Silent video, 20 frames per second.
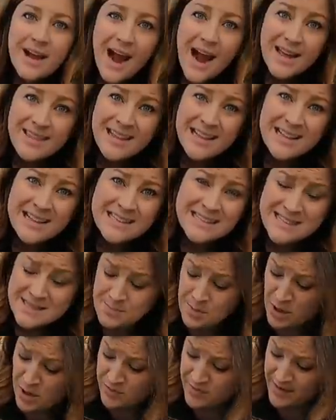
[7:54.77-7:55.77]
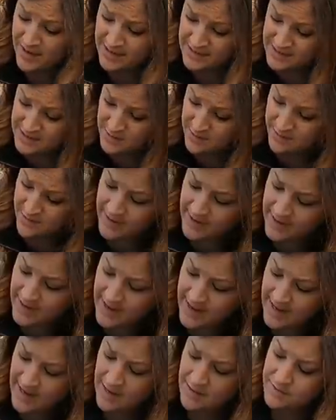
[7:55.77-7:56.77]
I think this is perfect. So if I get
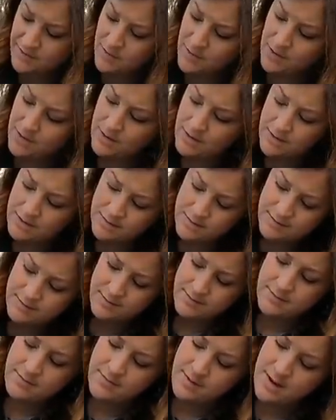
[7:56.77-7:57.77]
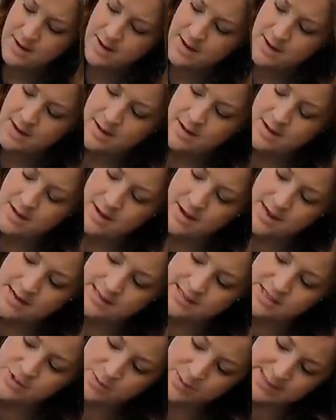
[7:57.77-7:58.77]
a handful
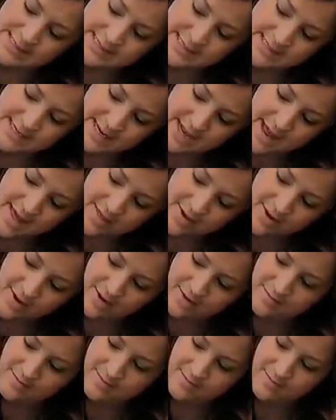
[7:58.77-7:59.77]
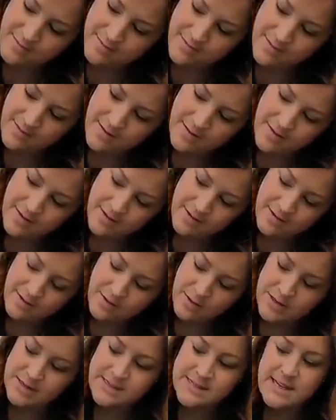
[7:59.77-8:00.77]
and squeeze it together,
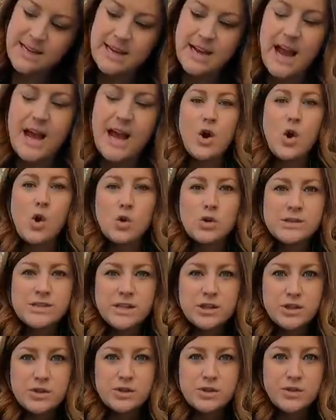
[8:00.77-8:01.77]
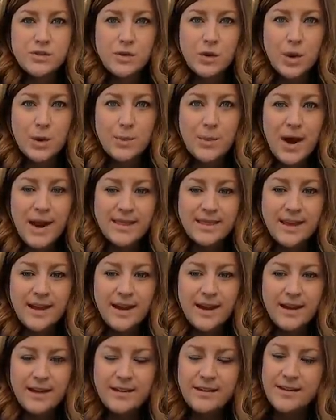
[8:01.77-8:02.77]
you can see it of holds a loose form right
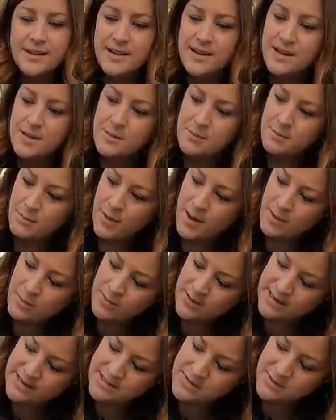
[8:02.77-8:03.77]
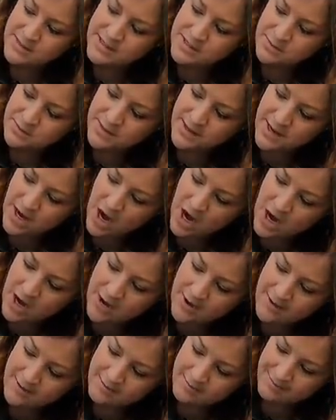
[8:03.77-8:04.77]
there. But when I squeeze it really
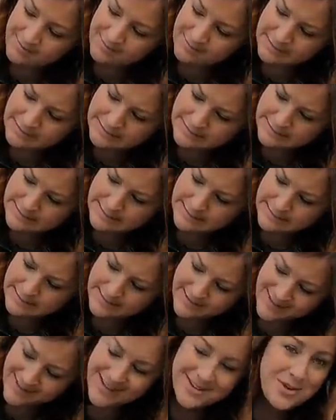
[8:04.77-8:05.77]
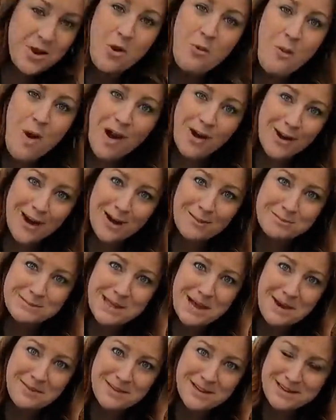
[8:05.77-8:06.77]
hard, no water
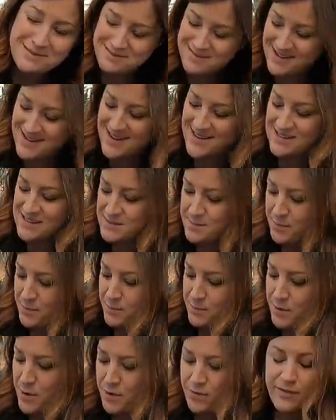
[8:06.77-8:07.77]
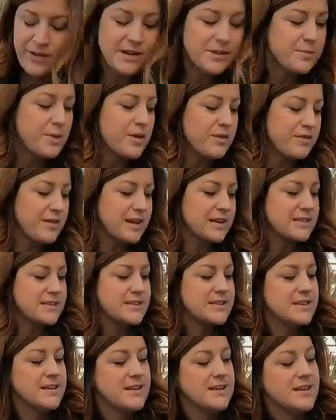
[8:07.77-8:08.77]
comes out of it. It's perfect,
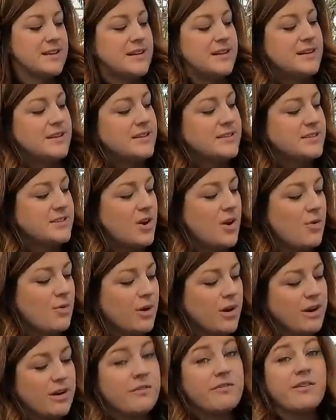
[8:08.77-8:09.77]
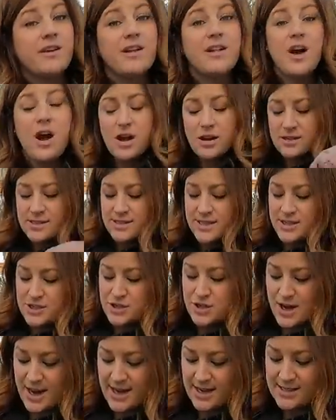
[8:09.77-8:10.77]
perfect. So we're gonna fill our seed
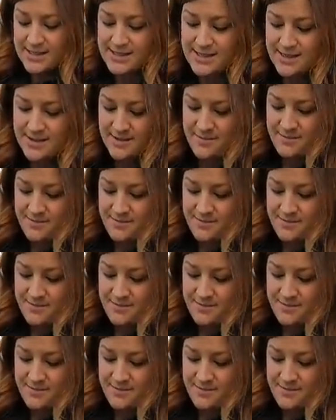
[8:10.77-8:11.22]
trays.